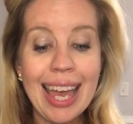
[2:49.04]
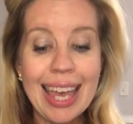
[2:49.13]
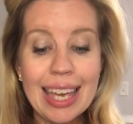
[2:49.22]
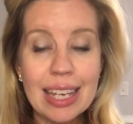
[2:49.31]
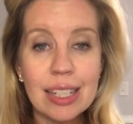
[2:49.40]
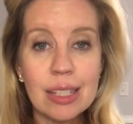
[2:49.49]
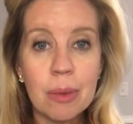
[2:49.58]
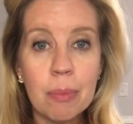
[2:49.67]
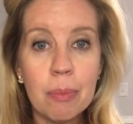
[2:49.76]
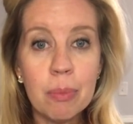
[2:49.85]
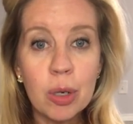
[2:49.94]
And
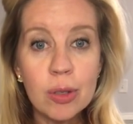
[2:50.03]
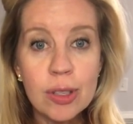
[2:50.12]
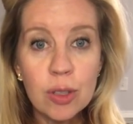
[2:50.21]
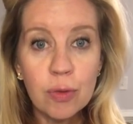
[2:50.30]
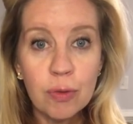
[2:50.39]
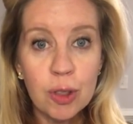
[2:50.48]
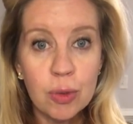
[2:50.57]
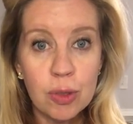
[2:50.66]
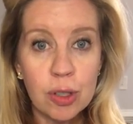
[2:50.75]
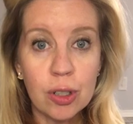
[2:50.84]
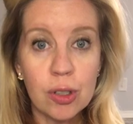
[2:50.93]
most
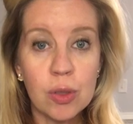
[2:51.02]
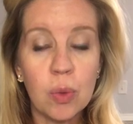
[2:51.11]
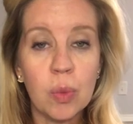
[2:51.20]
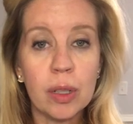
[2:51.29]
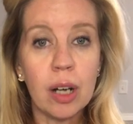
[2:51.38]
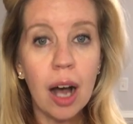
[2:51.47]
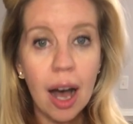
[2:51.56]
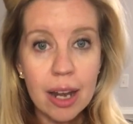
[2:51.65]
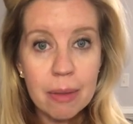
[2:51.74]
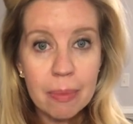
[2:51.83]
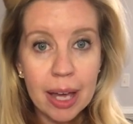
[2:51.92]
diffusers will
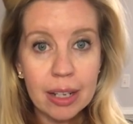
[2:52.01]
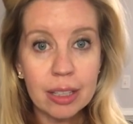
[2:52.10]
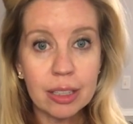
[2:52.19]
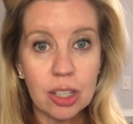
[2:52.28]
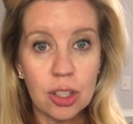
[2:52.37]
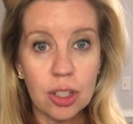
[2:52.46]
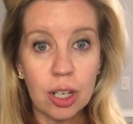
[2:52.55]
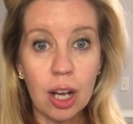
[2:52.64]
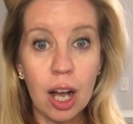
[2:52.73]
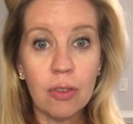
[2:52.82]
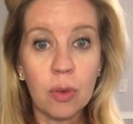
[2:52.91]
automatically shut
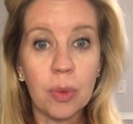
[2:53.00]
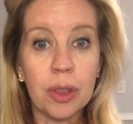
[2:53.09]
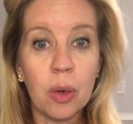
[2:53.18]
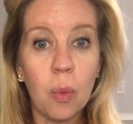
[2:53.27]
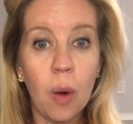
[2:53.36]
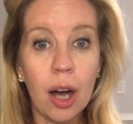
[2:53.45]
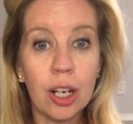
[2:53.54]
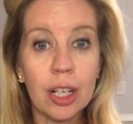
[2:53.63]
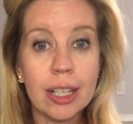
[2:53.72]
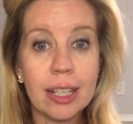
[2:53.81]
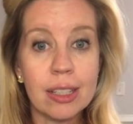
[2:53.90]
off when the
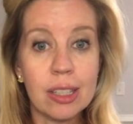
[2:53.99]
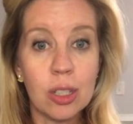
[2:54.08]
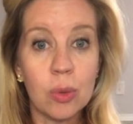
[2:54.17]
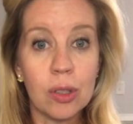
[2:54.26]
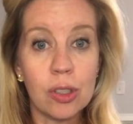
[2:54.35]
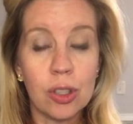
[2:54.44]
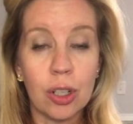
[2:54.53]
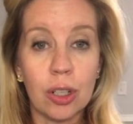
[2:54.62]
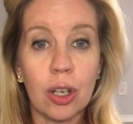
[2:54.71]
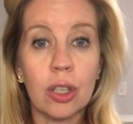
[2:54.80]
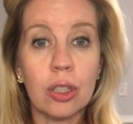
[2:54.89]
water gets to a
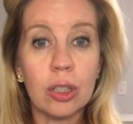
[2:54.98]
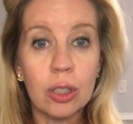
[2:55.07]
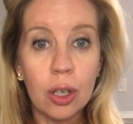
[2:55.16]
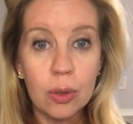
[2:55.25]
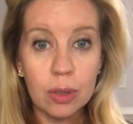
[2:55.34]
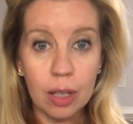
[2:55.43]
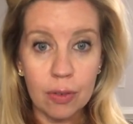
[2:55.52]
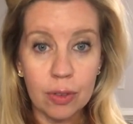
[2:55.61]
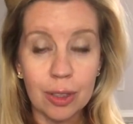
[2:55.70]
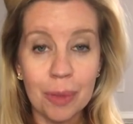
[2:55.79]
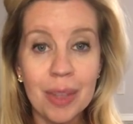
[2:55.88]
certain low
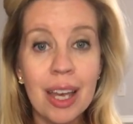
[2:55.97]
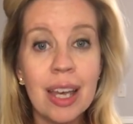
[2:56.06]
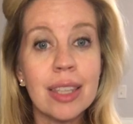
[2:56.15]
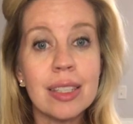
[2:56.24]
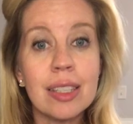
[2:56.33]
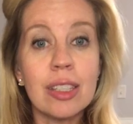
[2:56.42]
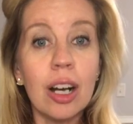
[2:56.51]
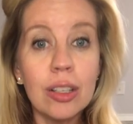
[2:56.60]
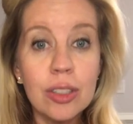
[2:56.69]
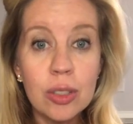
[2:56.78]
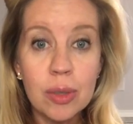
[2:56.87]
level. This is
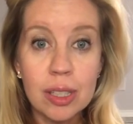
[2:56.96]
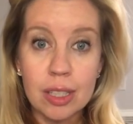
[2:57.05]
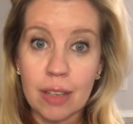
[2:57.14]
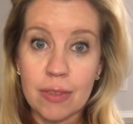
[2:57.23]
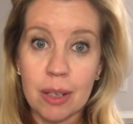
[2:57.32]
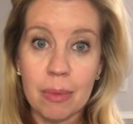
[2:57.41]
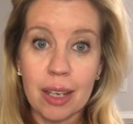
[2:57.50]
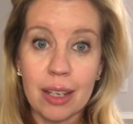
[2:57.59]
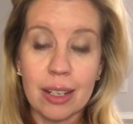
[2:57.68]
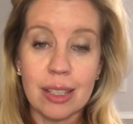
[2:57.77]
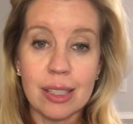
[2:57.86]
also a safety
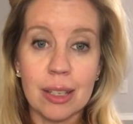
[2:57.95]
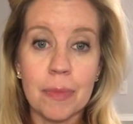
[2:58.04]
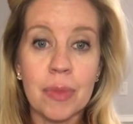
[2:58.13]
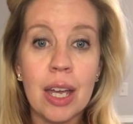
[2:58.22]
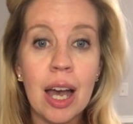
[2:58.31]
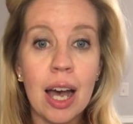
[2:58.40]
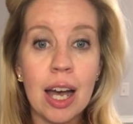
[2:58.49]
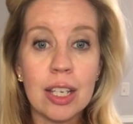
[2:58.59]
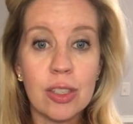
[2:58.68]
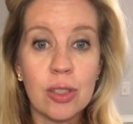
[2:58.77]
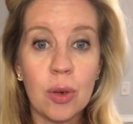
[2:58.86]
mechanism
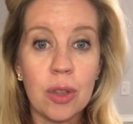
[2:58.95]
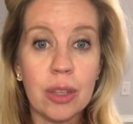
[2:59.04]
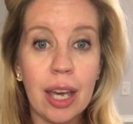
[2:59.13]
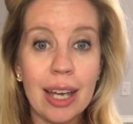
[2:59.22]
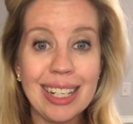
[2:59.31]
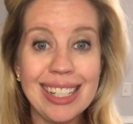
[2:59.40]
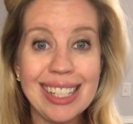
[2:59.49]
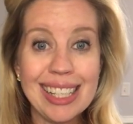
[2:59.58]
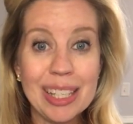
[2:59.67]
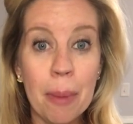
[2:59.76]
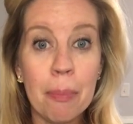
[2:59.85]
so that it
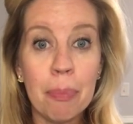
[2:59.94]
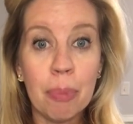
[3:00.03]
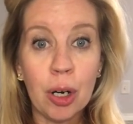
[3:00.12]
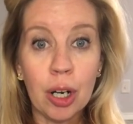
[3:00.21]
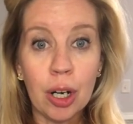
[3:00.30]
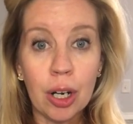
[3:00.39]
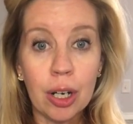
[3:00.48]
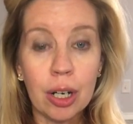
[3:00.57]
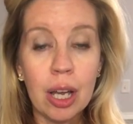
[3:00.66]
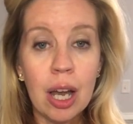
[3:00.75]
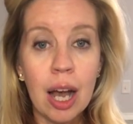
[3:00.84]
doesn't
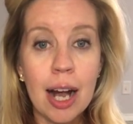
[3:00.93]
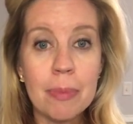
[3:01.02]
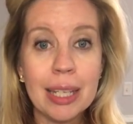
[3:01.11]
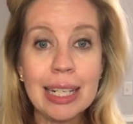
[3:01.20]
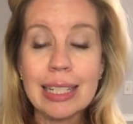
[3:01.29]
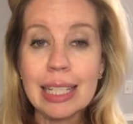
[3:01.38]
burn, that it